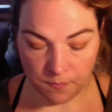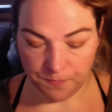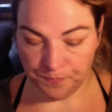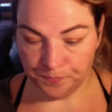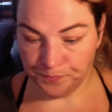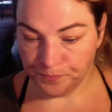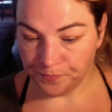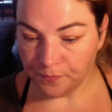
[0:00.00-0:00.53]

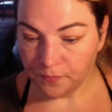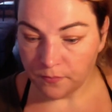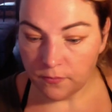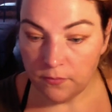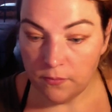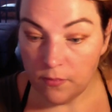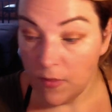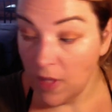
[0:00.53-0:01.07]

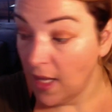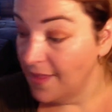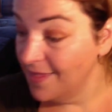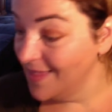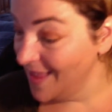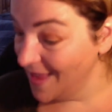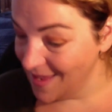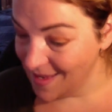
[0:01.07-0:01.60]
And
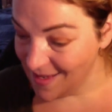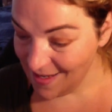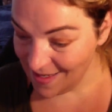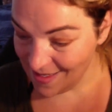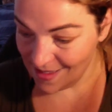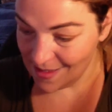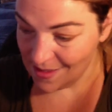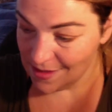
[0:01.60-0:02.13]
then,
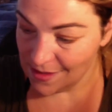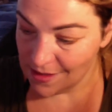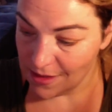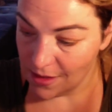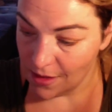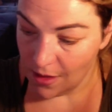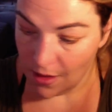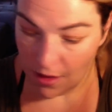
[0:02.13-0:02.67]

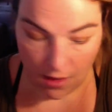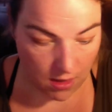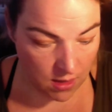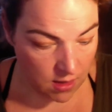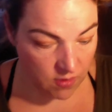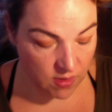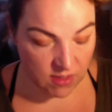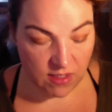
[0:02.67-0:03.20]

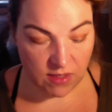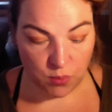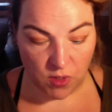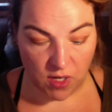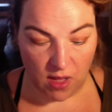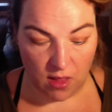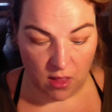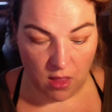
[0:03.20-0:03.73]
this is what
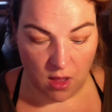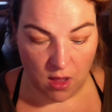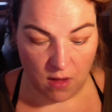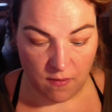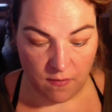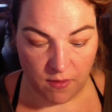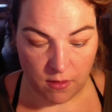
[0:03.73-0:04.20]
I love.